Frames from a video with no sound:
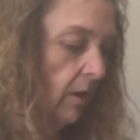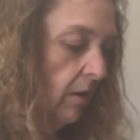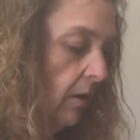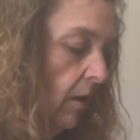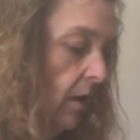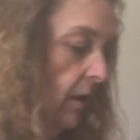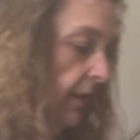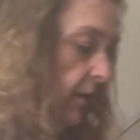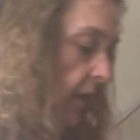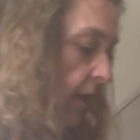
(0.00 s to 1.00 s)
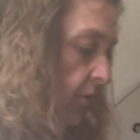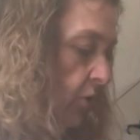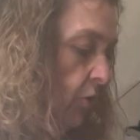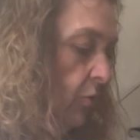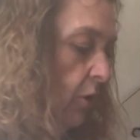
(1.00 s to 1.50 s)
our garlic to get
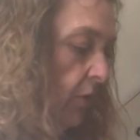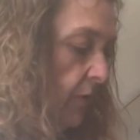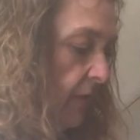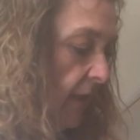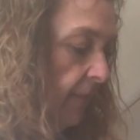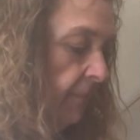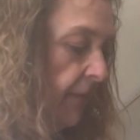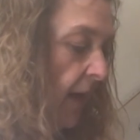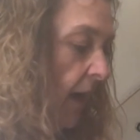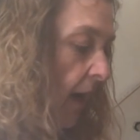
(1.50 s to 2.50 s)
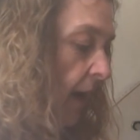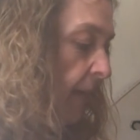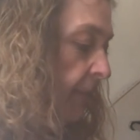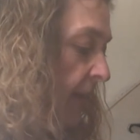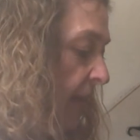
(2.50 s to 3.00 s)
too toasty.
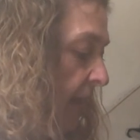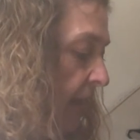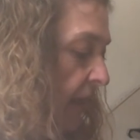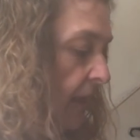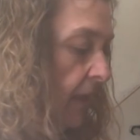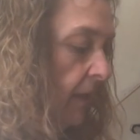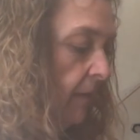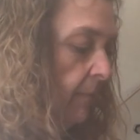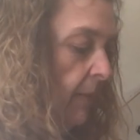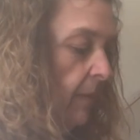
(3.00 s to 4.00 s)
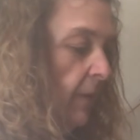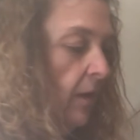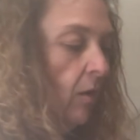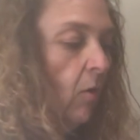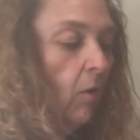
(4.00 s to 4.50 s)
I'm thinking maybe
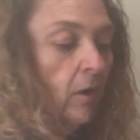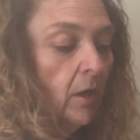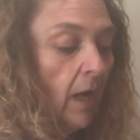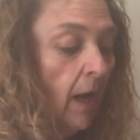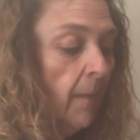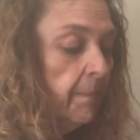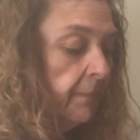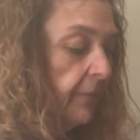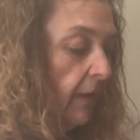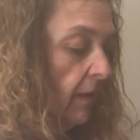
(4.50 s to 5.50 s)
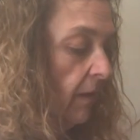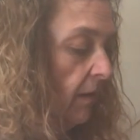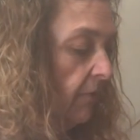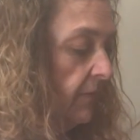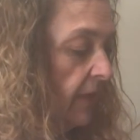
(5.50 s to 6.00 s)
a 1/4 cup
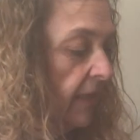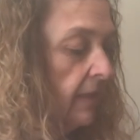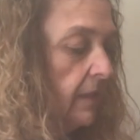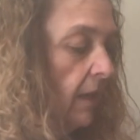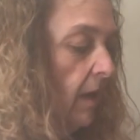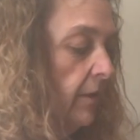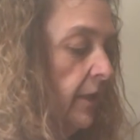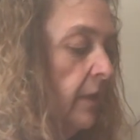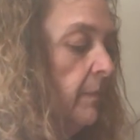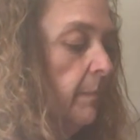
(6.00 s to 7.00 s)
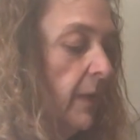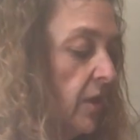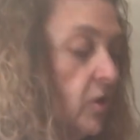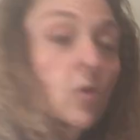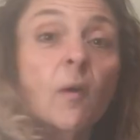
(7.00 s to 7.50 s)
of diced onion
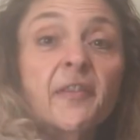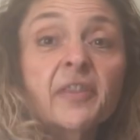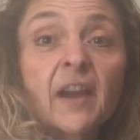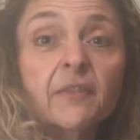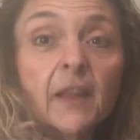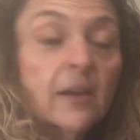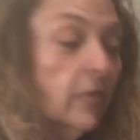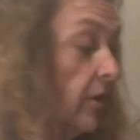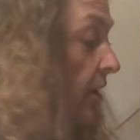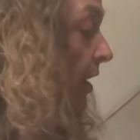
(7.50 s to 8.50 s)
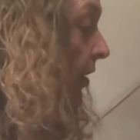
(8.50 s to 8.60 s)
because you want that flavor.